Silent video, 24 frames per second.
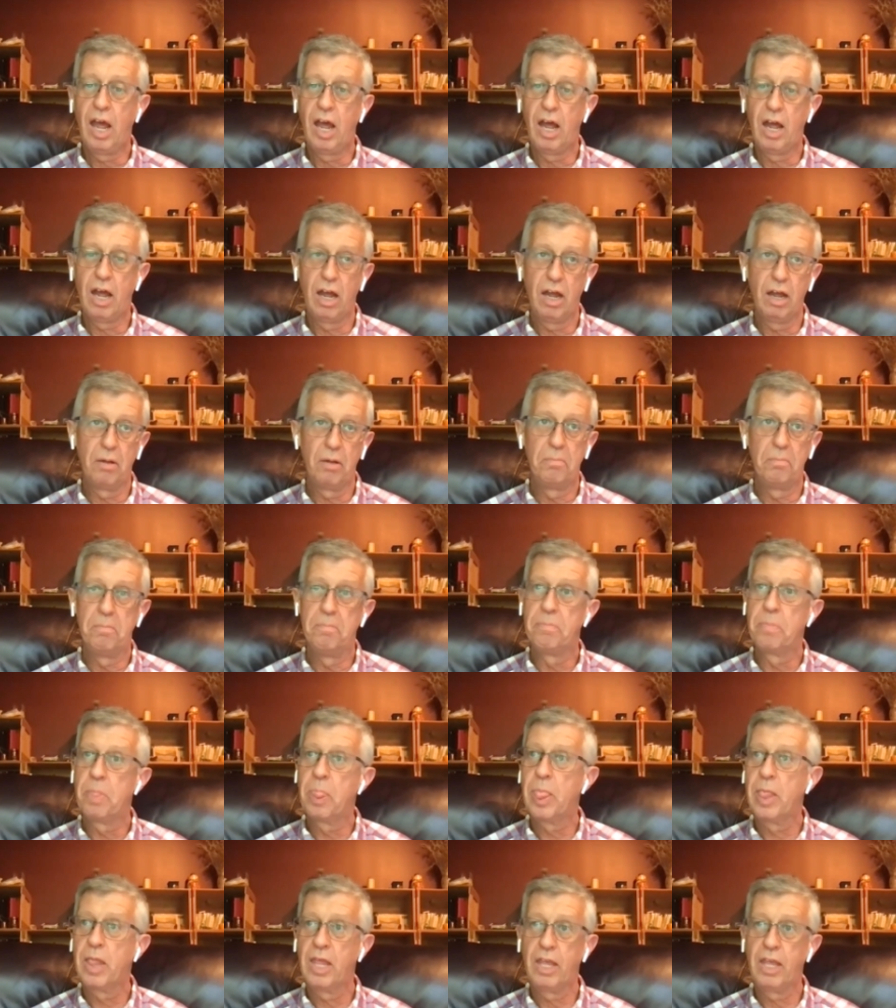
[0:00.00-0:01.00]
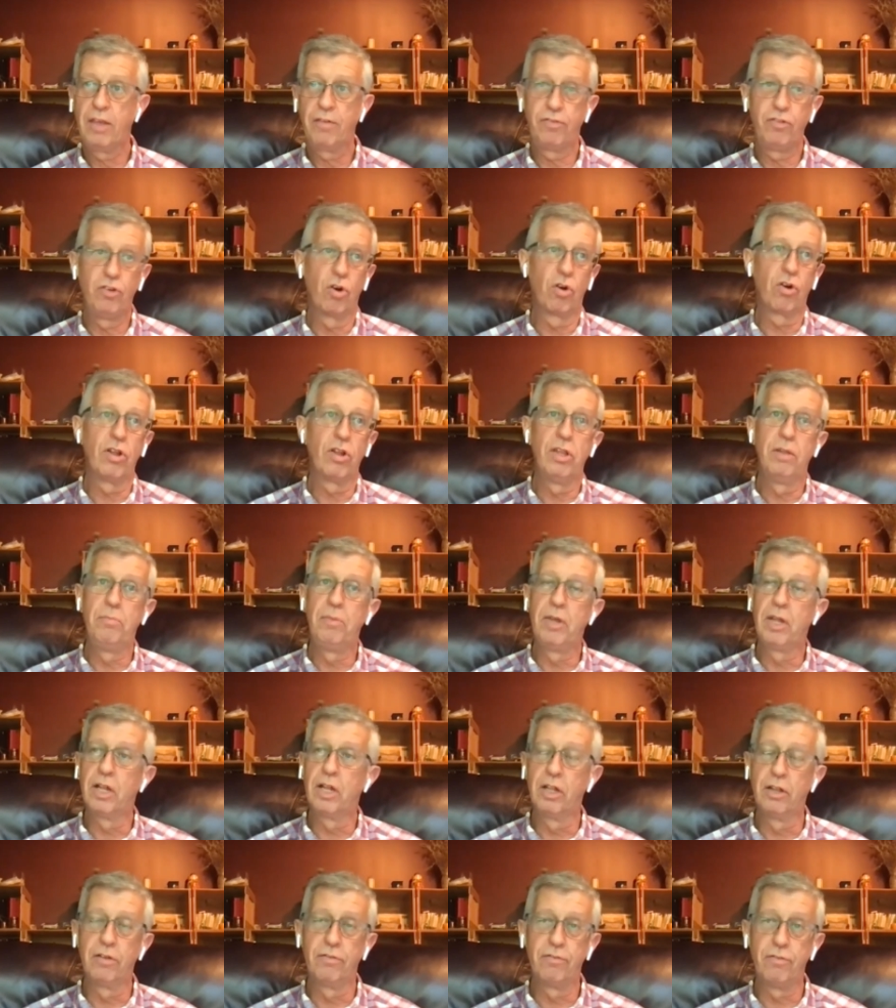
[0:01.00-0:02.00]
Um, if you're in the
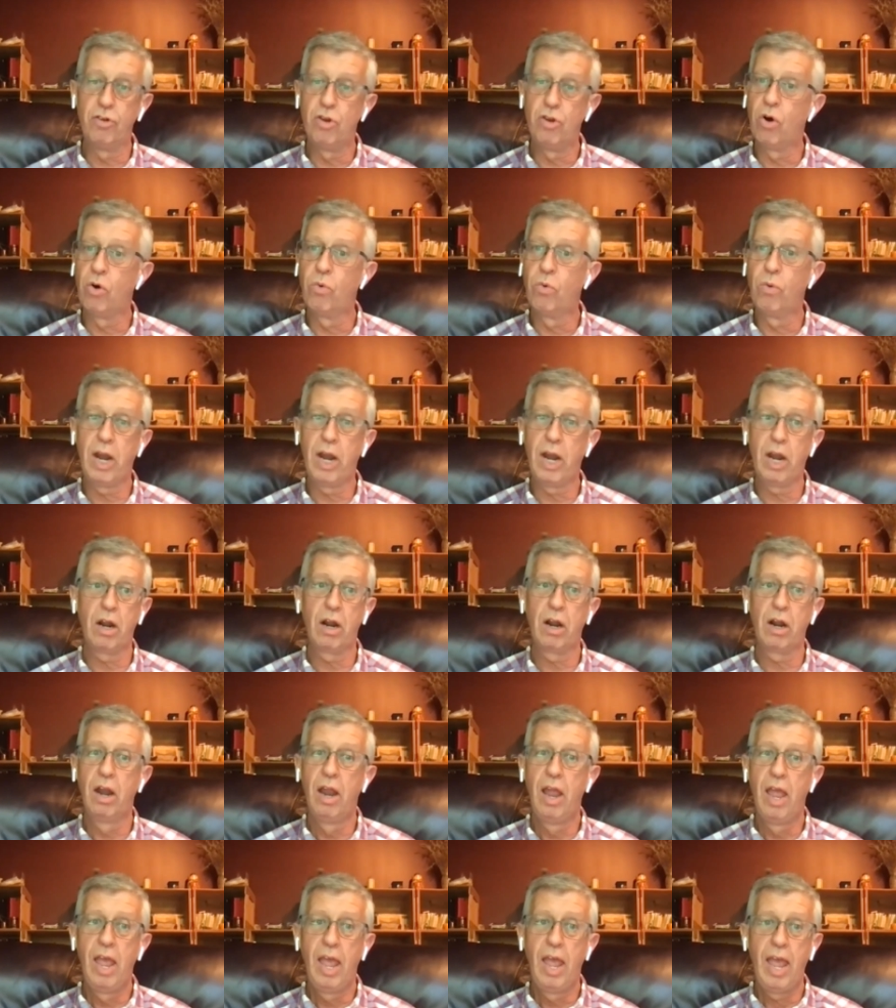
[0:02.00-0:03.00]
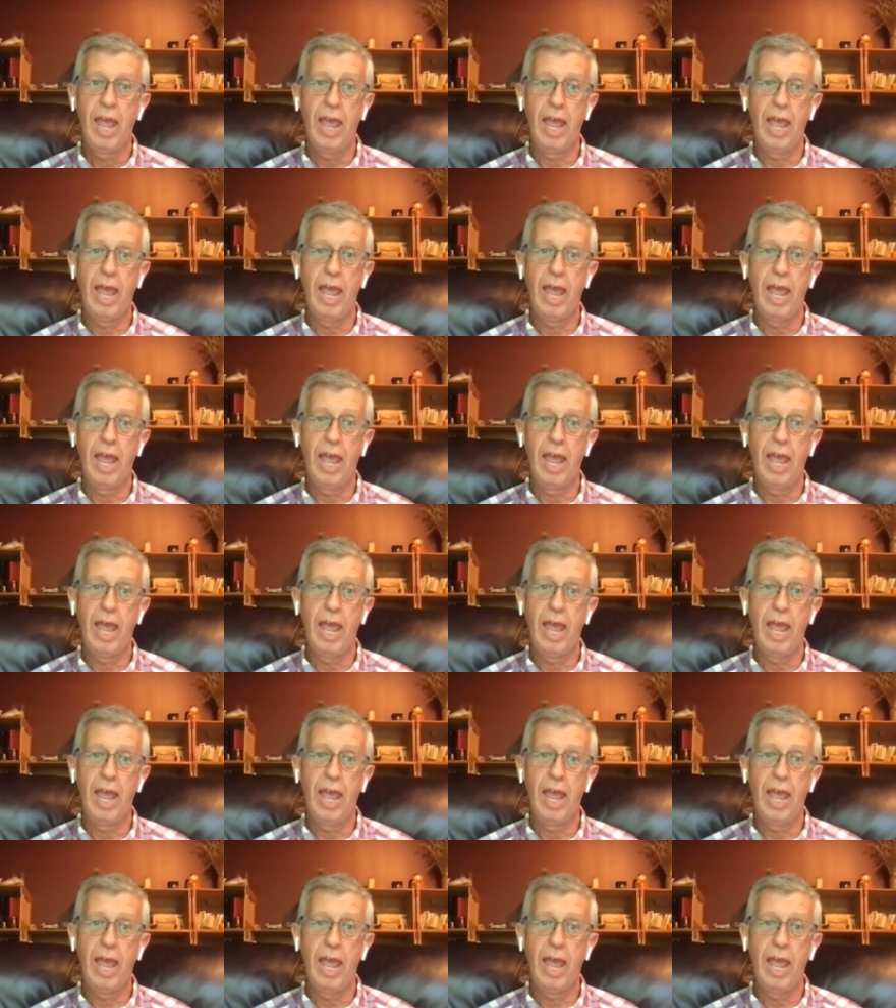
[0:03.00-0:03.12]
middle of nowhere